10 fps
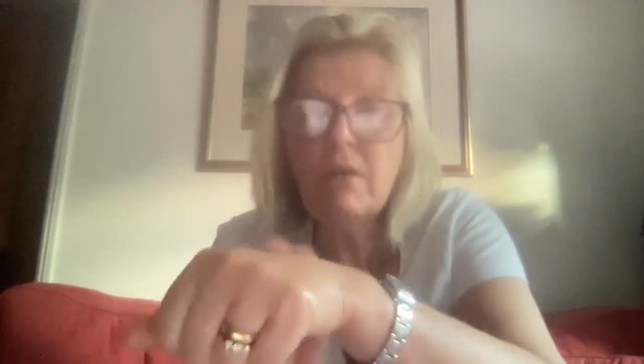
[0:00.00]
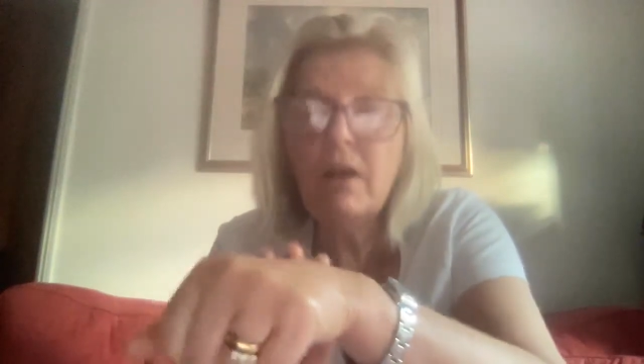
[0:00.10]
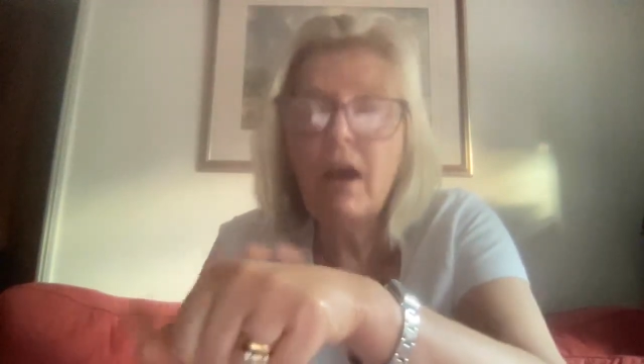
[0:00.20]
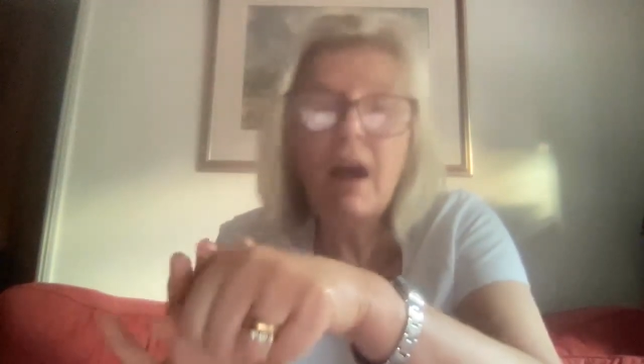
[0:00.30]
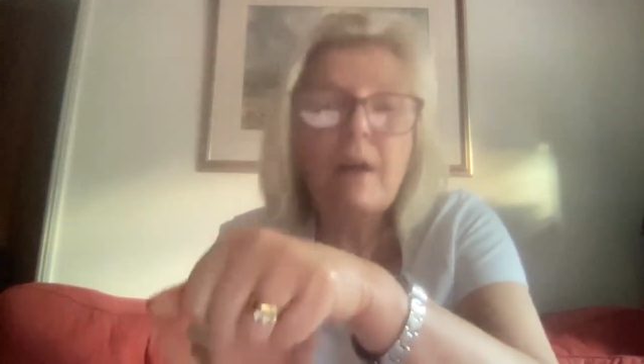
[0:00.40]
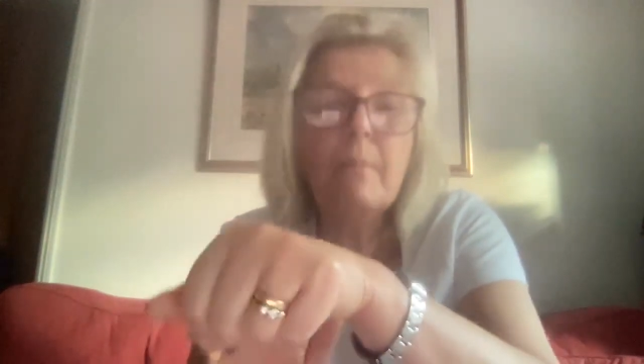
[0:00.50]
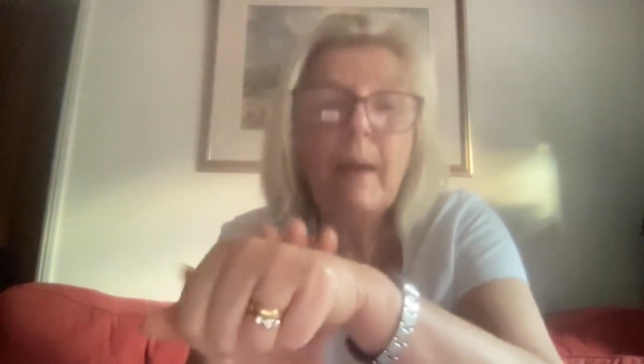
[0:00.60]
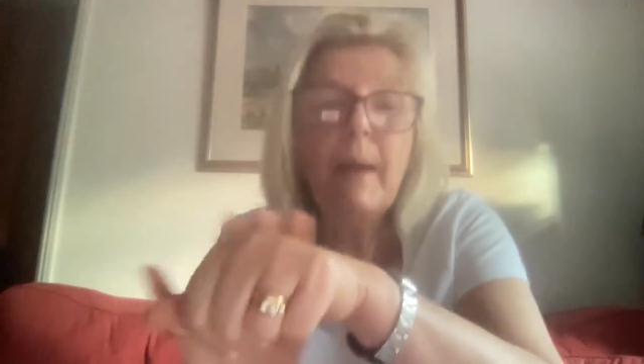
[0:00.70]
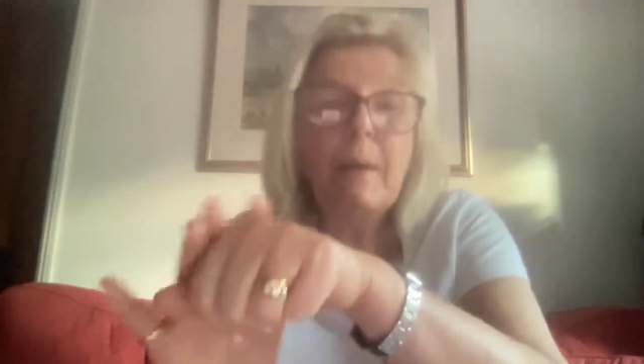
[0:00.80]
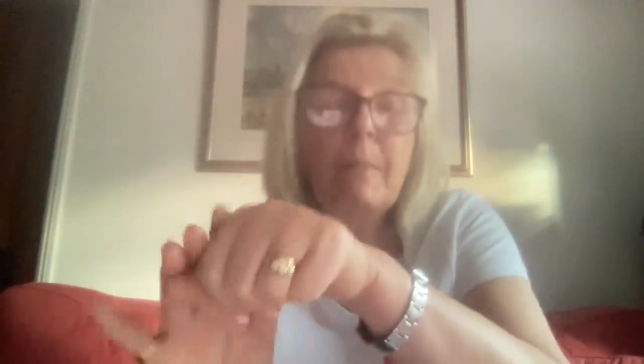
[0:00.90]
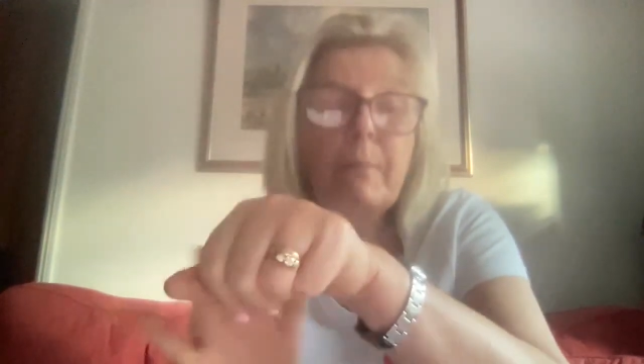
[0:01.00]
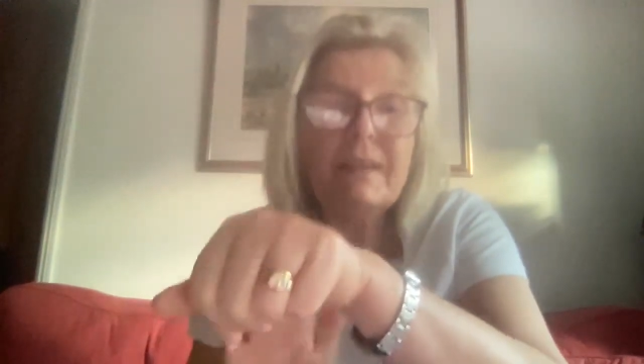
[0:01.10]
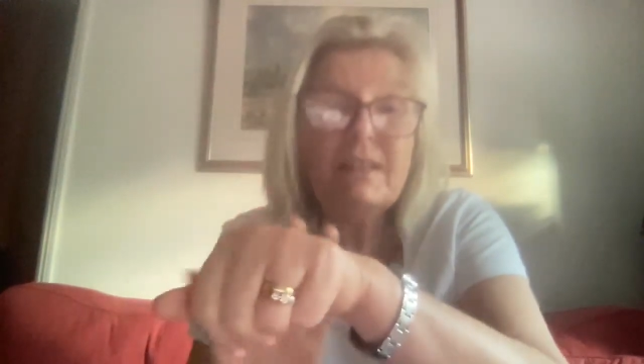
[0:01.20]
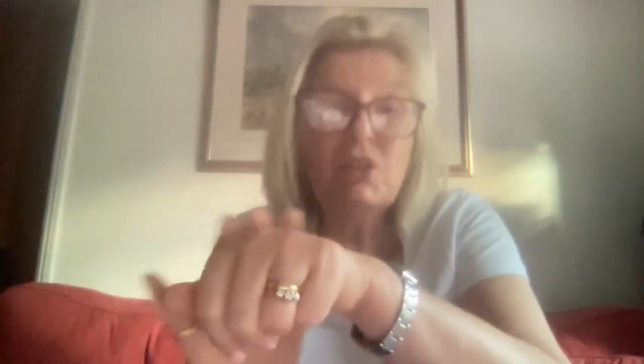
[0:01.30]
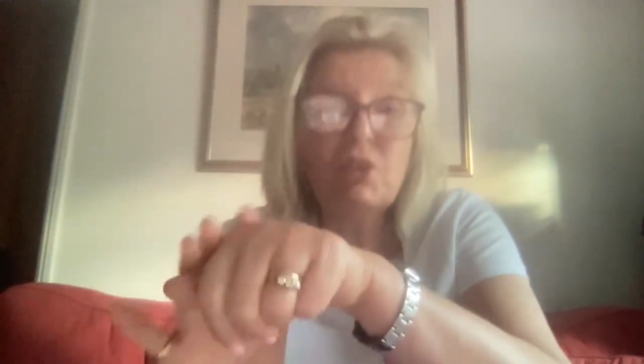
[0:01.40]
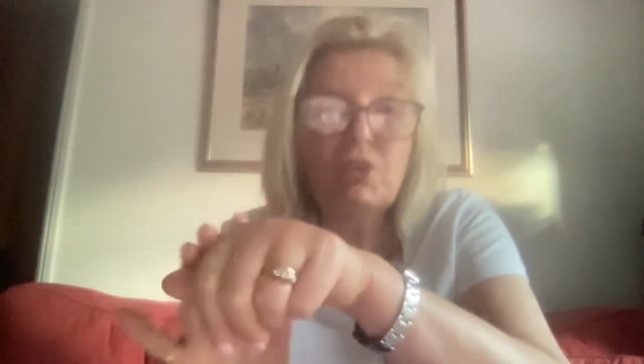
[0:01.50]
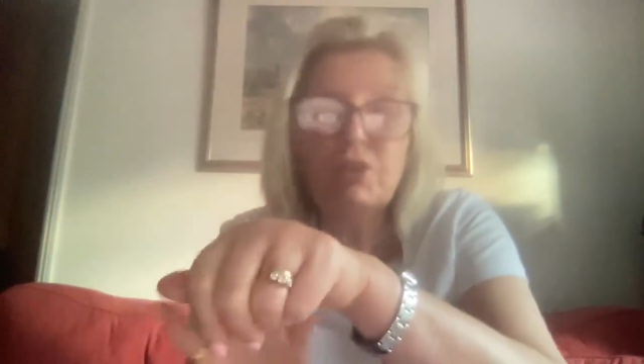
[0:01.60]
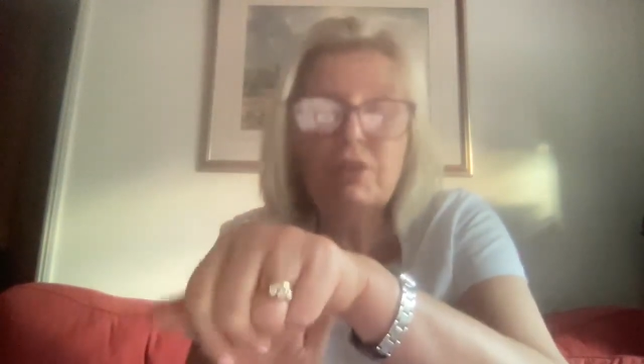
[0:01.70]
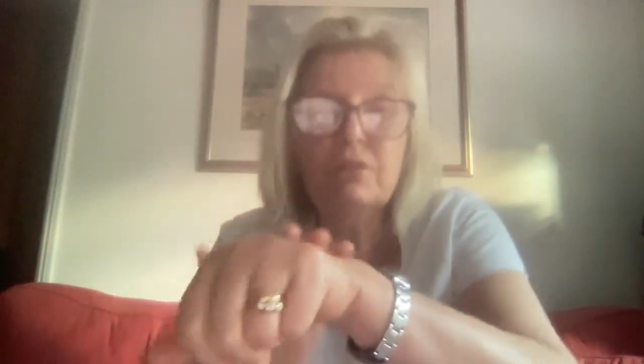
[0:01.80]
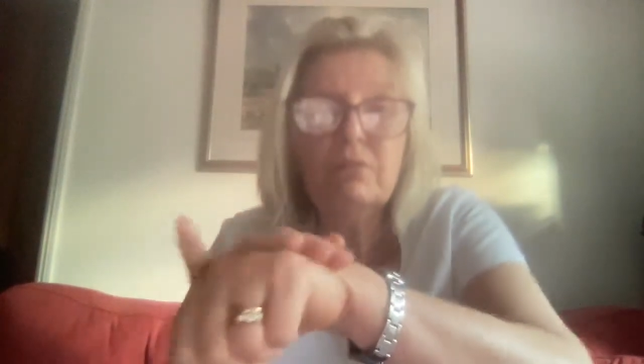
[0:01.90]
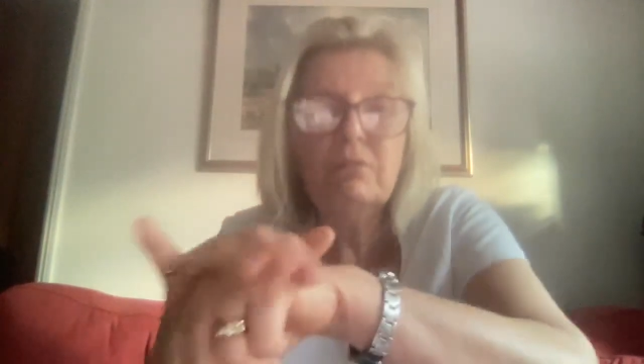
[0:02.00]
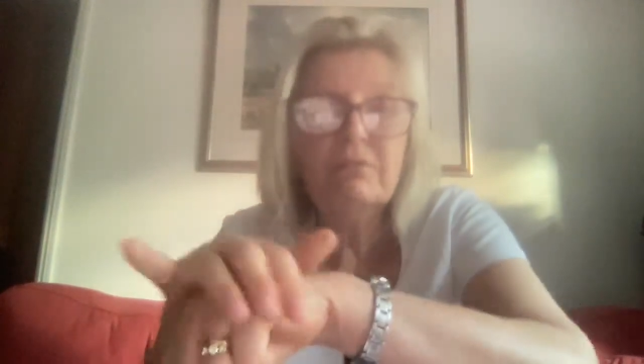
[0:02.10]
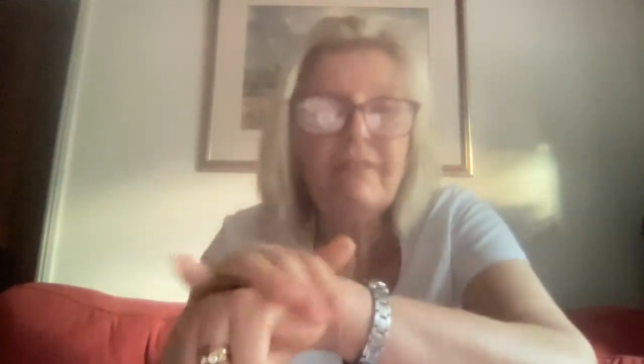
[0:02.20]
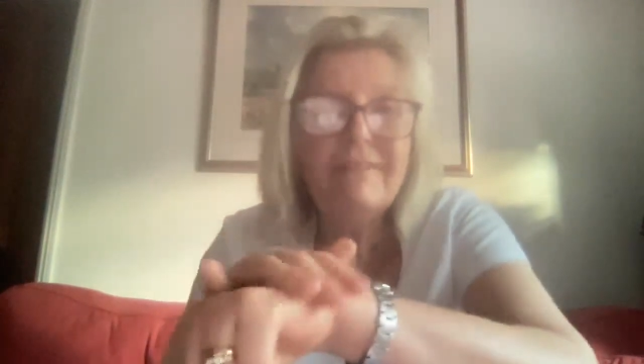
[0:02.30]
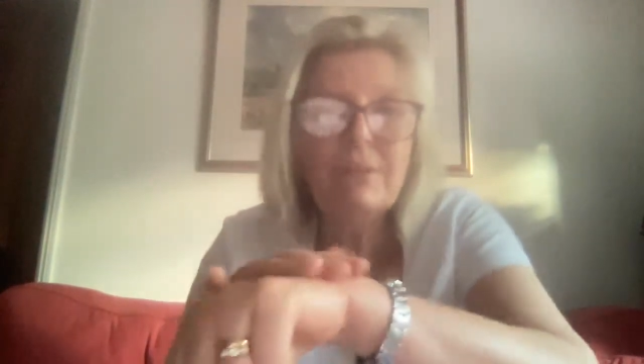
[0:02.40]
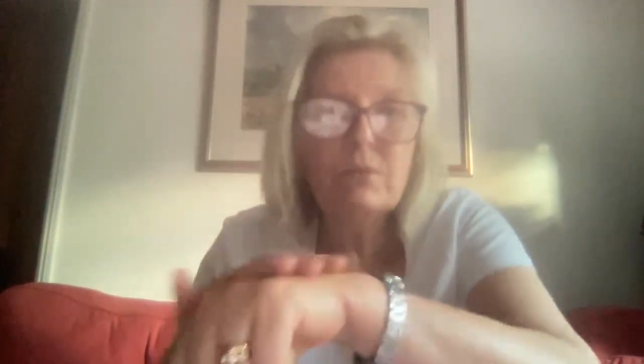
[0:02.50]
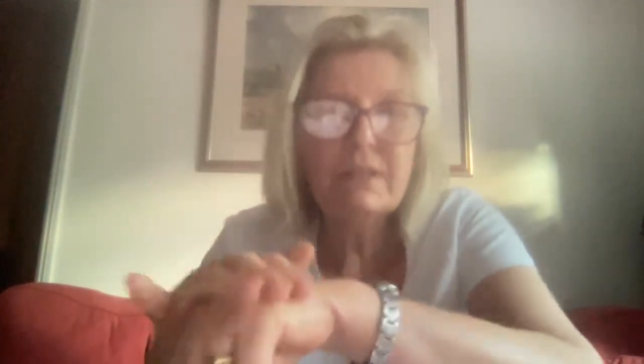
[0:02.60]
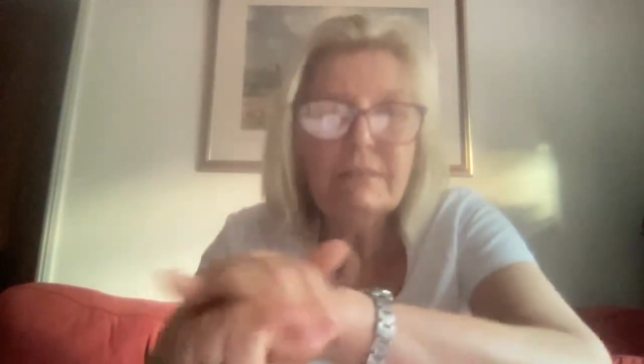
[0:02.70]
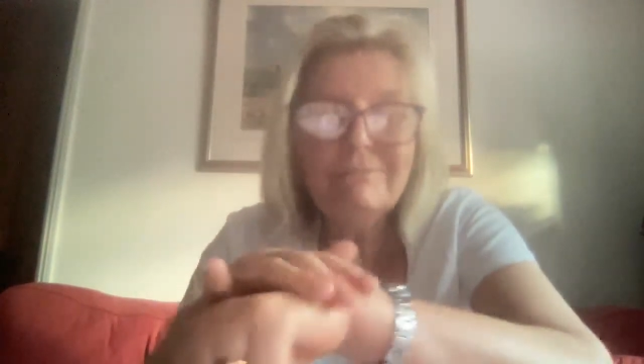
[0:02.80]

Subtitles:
but it's not too revolting.